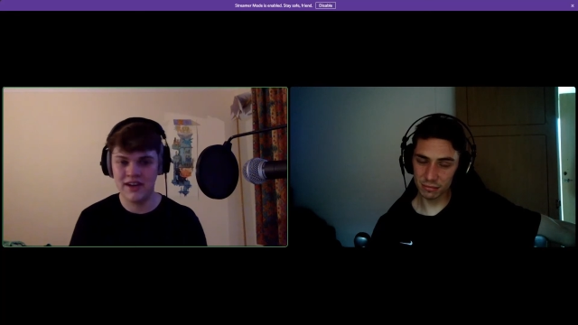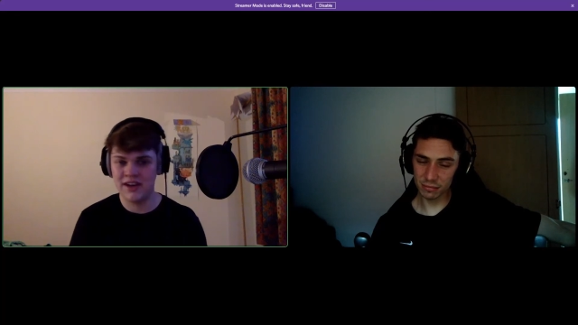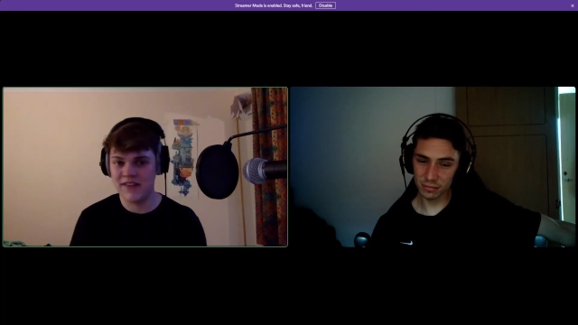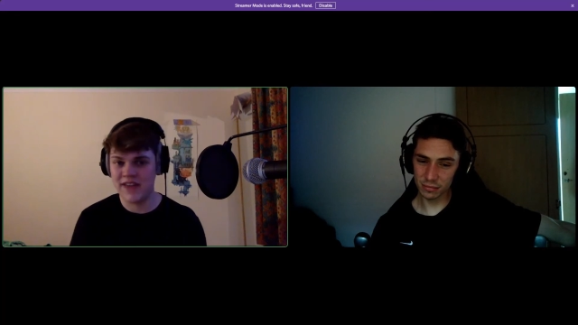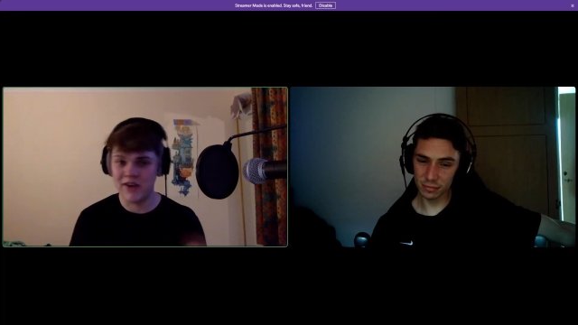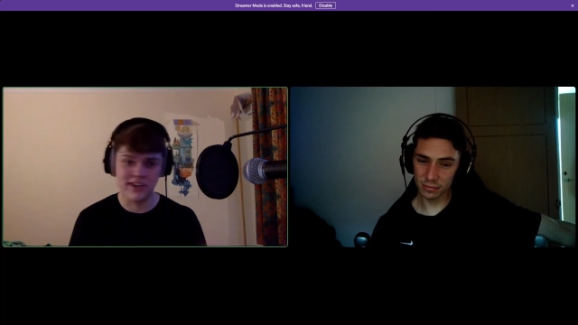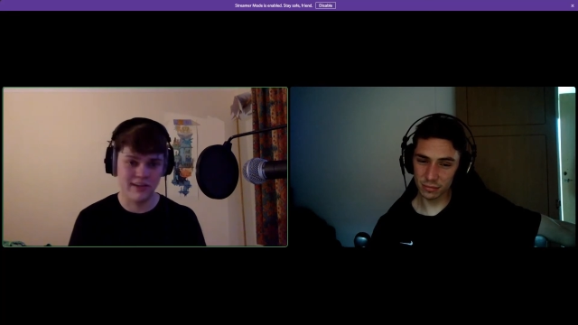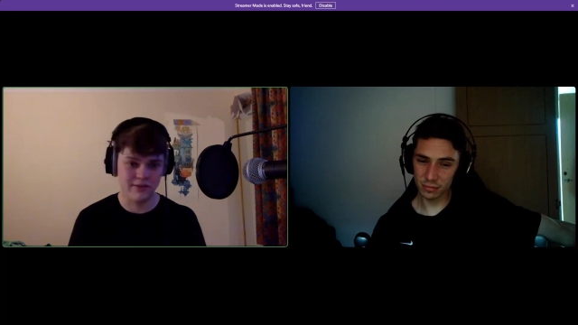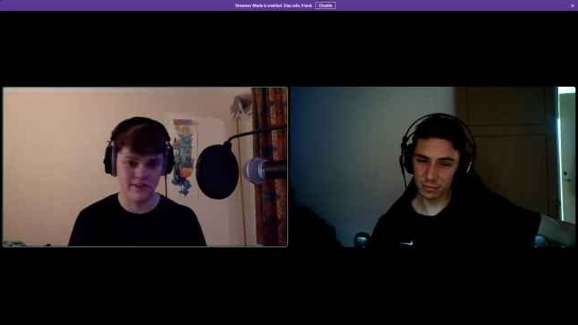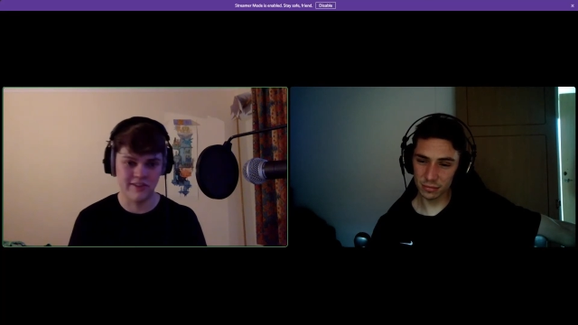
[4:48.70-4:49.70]
Speaker 1: their idea
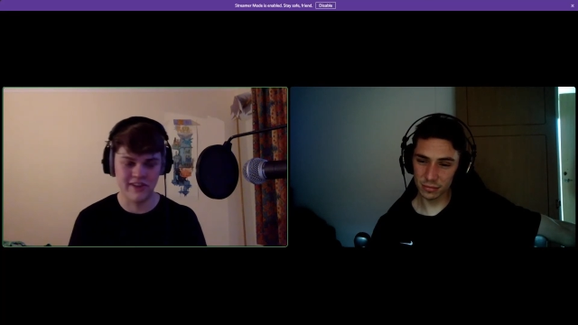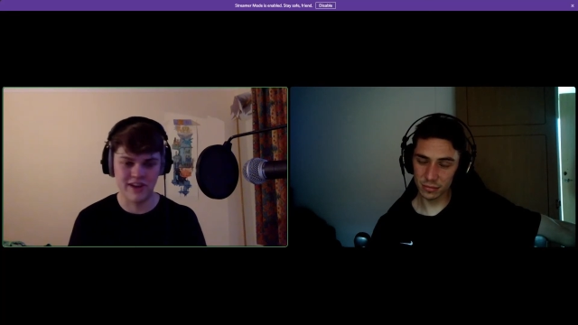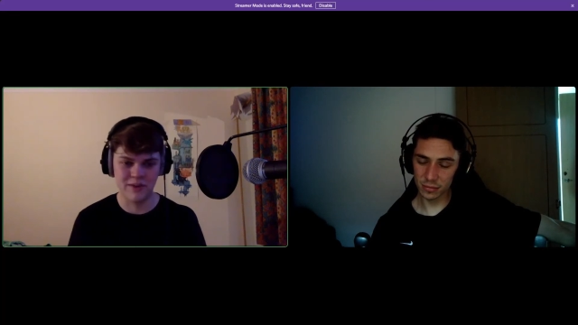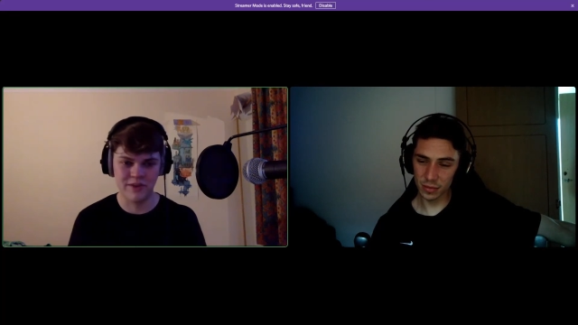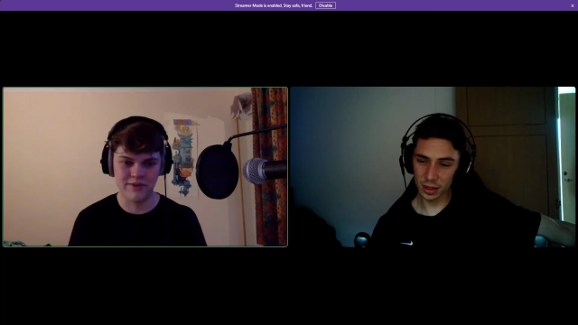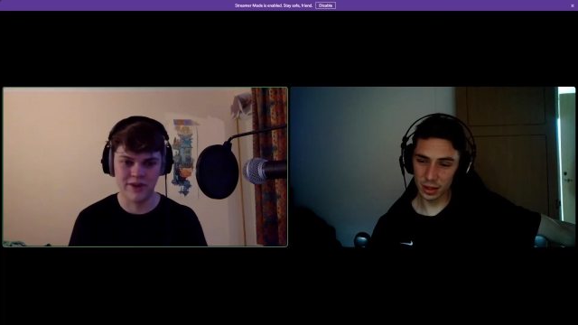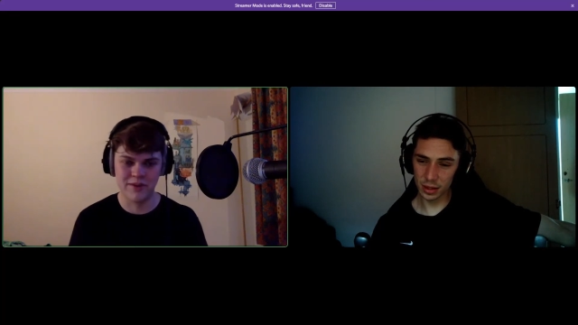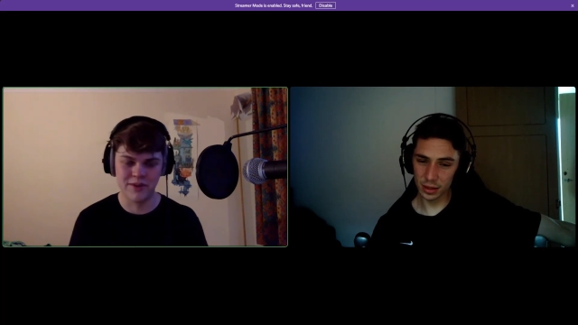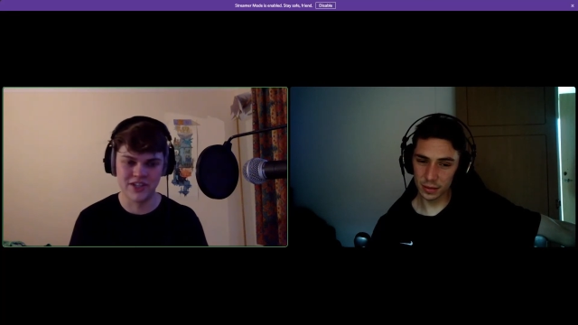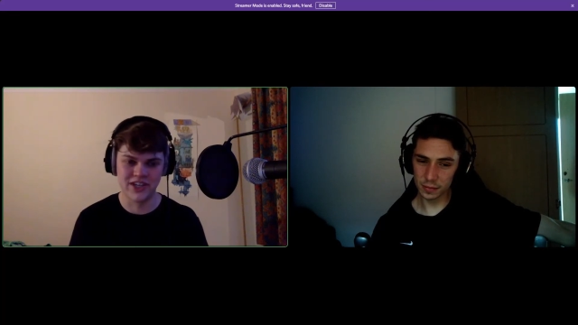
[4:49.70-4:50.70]
from the start was very
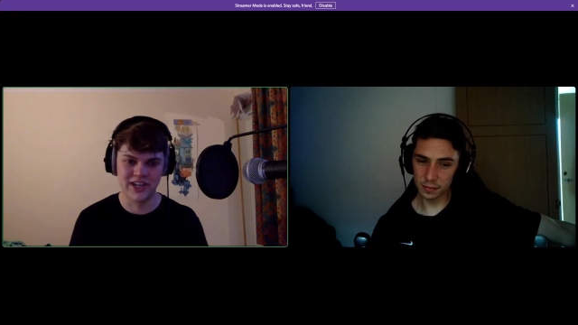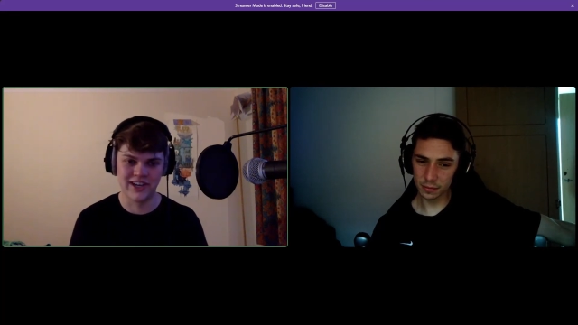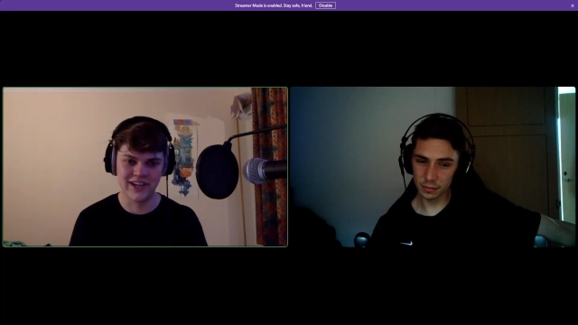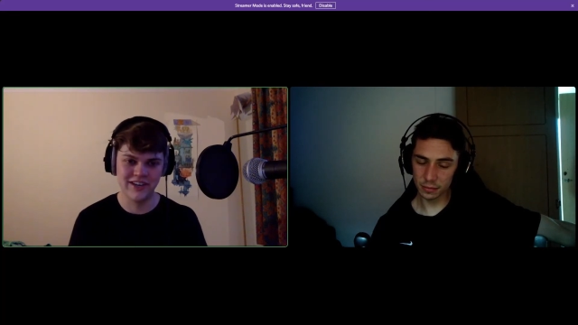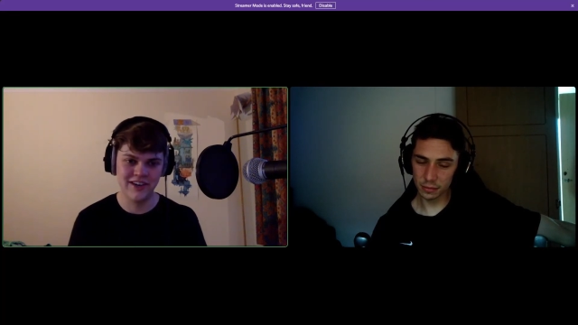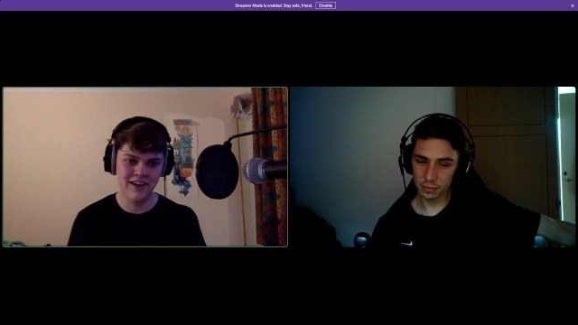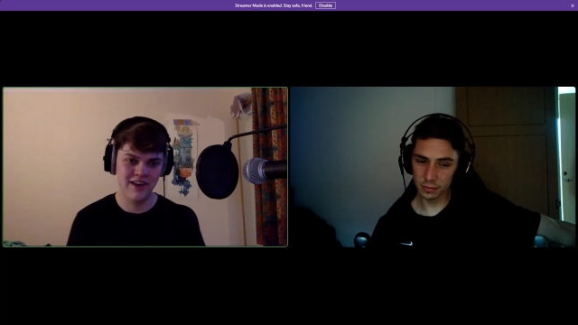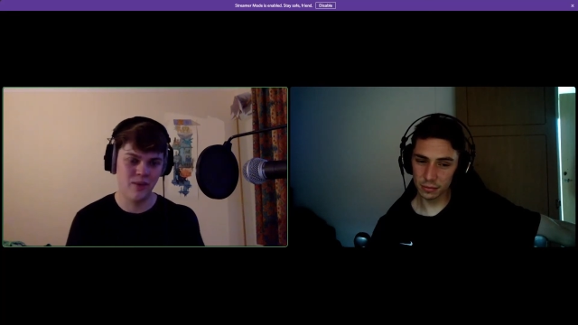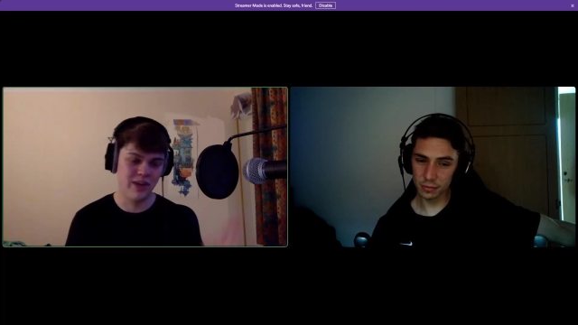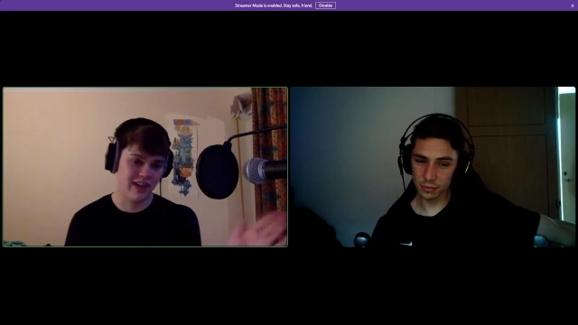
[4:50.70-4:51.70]
much kind of like
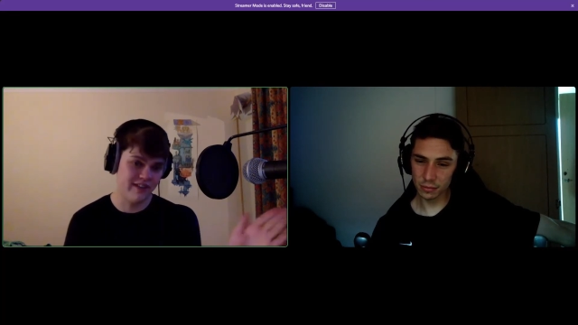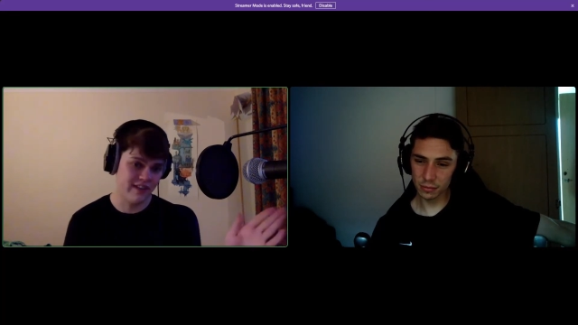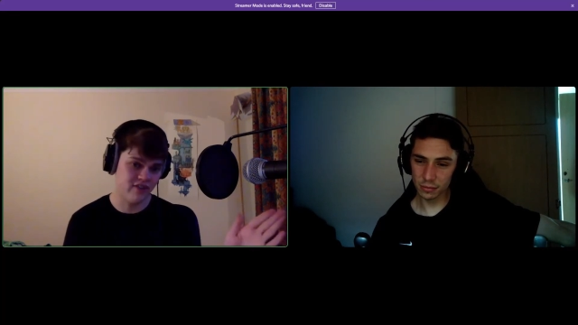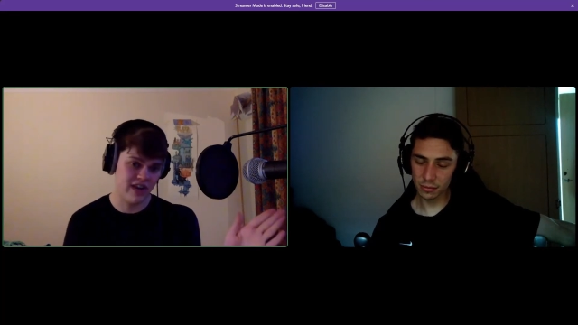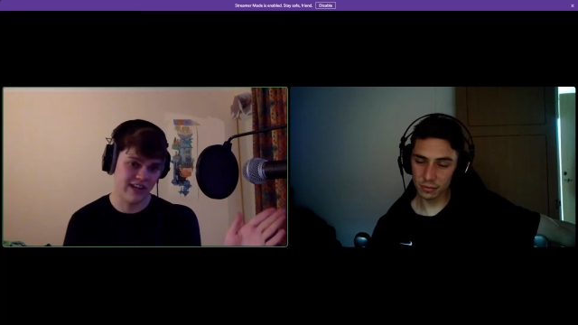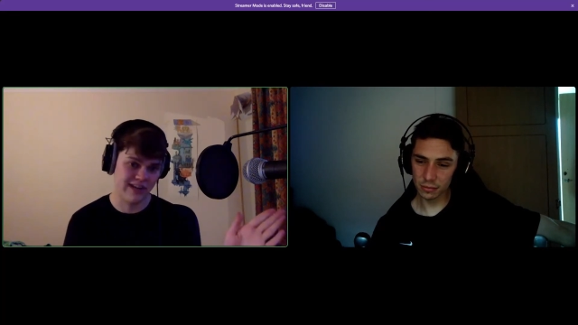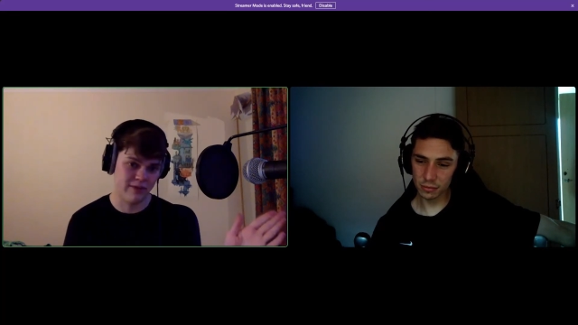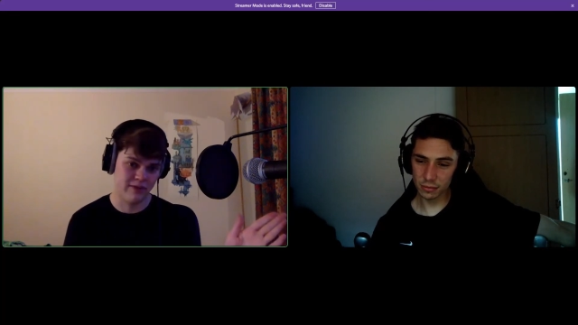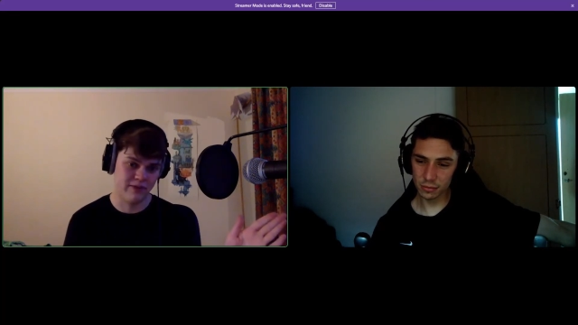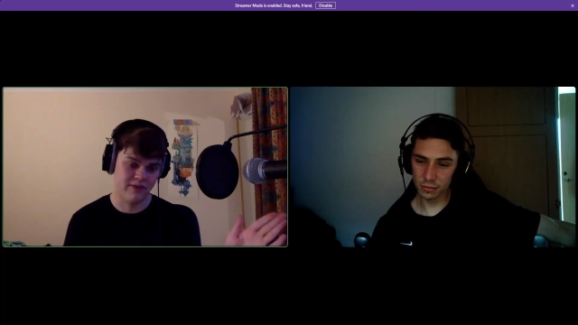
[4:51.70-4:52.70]
we'd like this track to have a,